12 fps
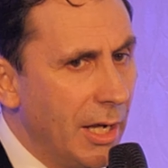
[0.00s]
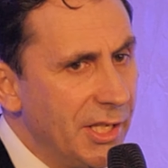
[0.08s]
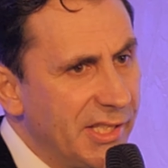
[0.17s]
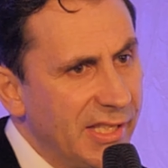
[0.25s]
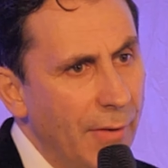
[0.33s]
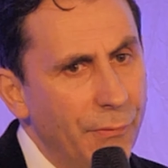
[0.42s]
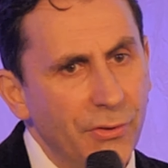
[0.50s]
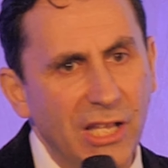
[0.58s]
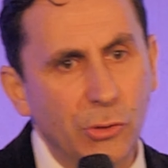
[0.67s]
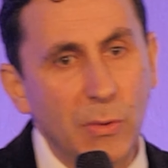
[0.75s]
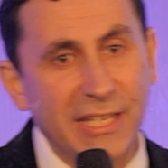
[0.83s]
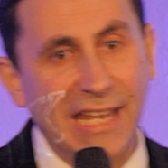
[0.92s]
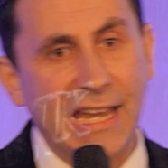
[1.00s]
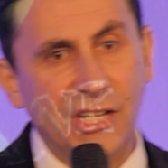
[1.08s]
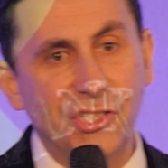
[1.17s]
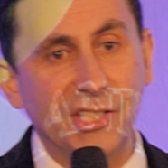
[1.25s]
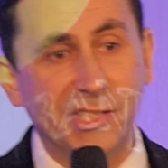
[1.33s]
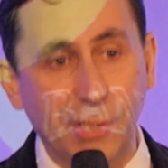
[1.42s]
And it's something that we can
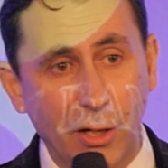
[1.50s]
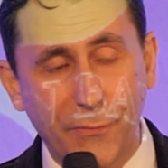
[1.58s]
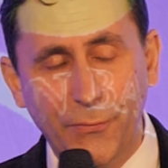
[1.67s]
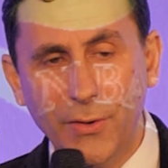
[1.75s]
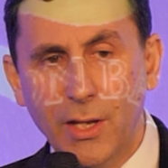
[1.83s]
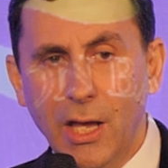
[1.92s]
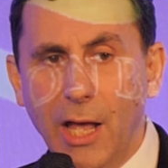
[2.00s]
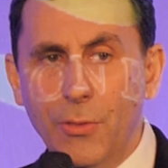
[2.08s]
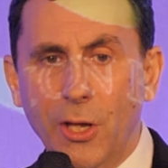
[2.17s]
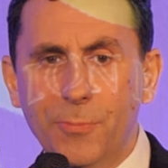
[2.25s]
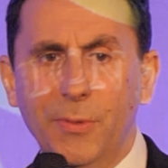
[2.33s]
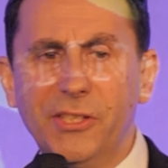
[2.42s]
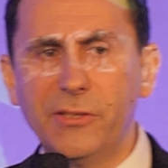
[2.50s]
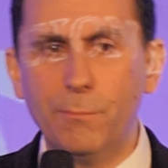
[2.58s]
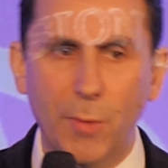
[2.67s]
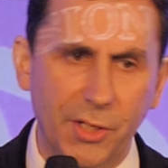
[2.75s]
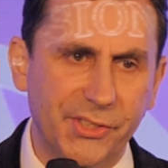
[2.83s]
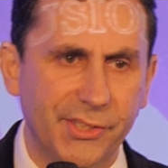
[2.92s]
actually serve and not be
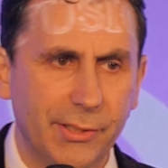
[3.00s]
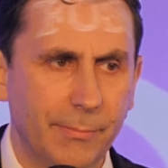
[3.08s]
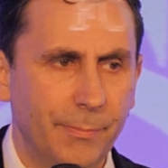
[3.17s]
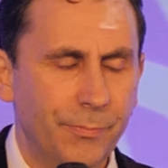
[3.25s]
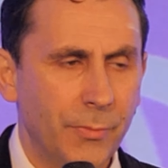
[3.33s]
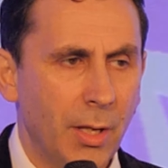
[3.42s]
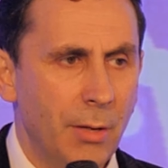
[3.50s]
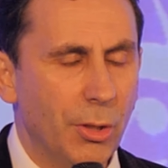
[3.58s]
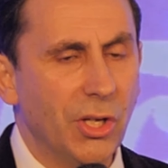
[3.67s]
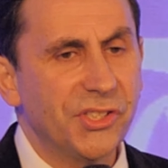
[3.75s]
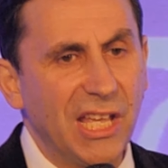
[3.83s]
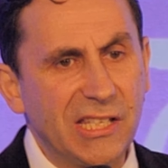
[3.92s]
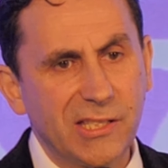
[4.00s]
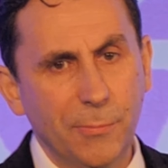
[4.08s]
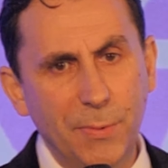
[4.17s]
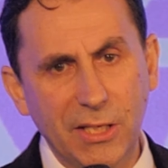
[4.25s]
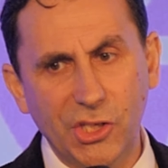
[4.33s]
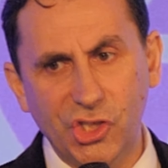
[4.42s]
submerged because that's the
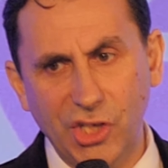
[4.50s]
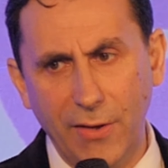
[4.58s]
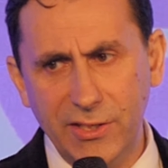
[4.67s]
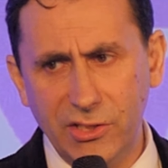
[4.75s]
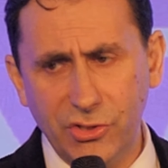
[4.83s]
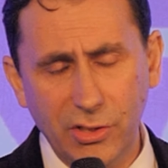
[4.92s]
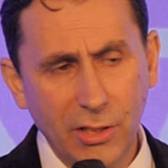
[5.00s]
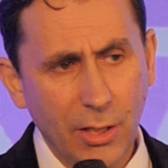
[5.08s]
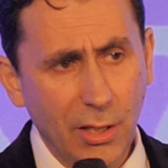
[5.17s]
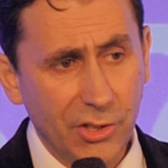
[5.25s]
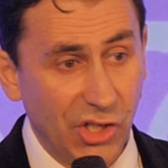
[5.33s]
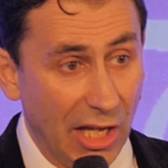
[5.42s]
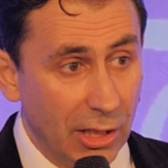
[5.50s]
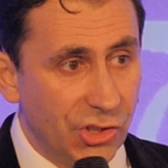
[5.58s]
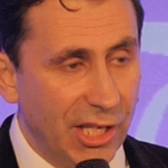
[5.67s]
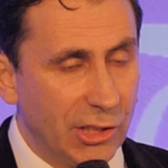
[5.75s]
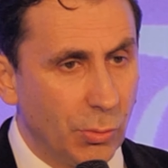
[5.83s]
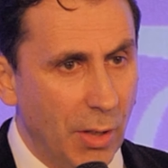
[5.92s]
biggest challenge,
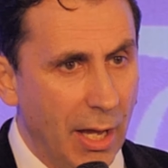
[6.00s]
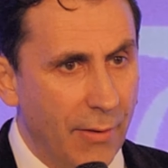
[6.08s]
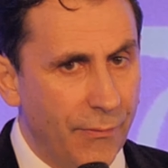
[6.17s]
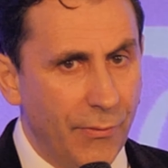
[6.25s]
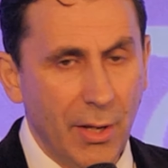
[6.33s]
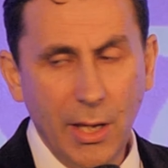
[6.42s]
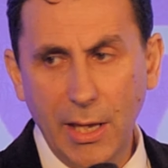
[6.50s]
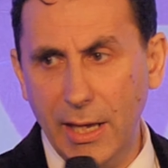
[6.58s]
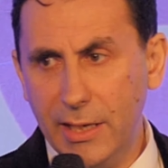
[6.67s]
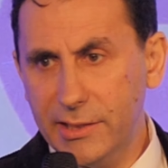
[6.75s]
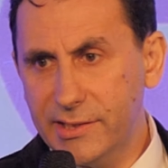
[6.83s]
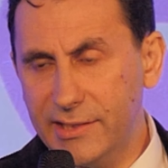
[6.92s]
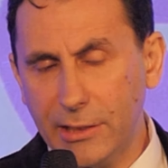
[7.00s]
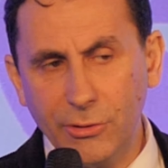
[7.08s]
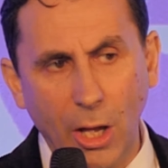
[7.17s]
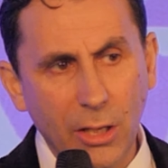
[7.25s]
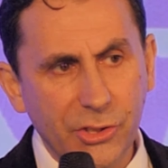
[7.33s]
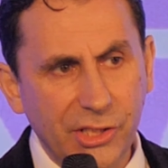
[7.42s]
challenge that we have as
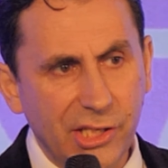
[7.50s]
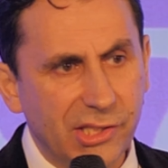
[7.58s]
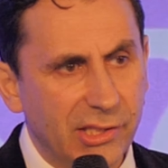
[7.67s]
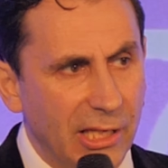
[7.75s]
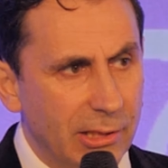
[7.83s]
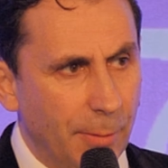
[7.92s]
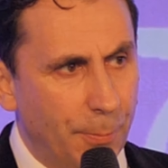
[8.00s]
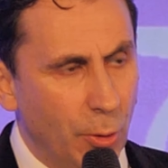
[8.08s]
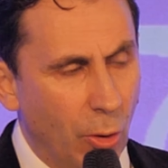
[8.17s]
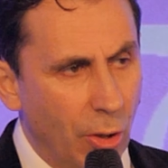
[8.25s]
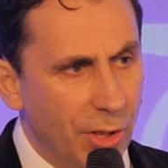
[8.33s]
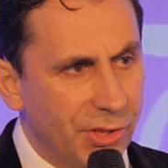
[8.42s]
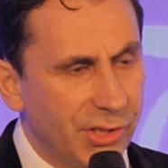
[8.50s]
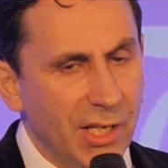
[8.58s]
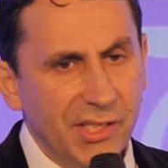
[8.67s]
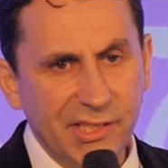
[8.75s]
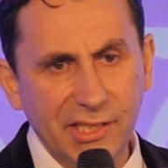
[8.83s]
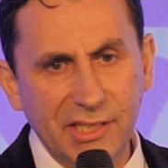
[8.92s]
technologists, entrepreneurs,
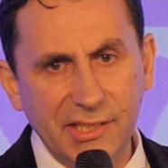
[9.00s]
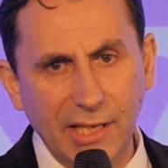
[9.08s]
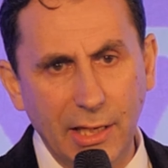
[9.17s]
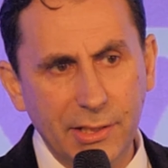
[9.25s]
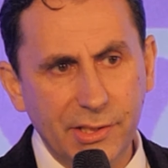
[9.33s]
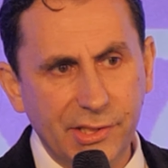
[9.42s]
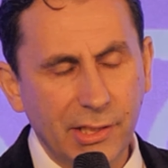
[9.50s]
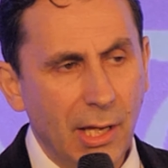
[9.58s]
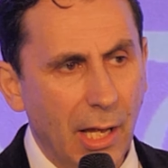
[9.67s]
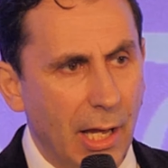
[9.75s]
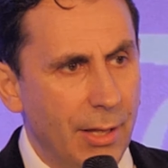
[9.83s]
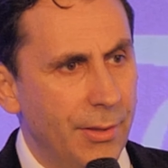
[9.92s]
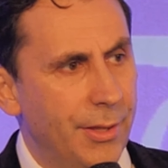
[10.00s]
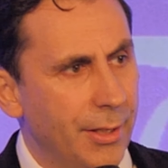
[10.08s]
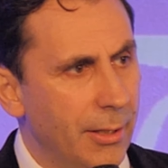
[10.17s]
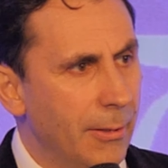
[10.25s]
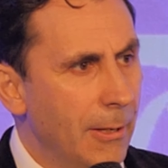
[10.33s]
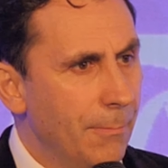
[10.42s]
citizens, and
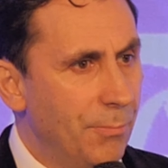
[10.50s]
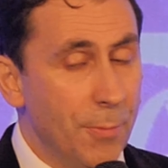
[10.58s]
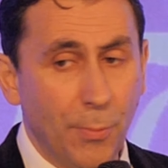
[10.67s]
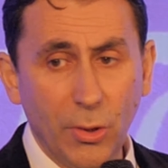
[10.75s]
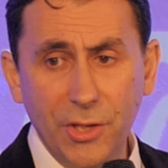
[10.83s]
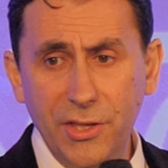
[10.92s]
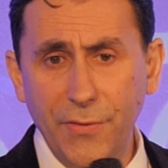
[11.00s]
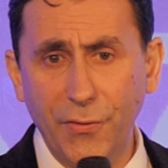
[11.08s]
the people in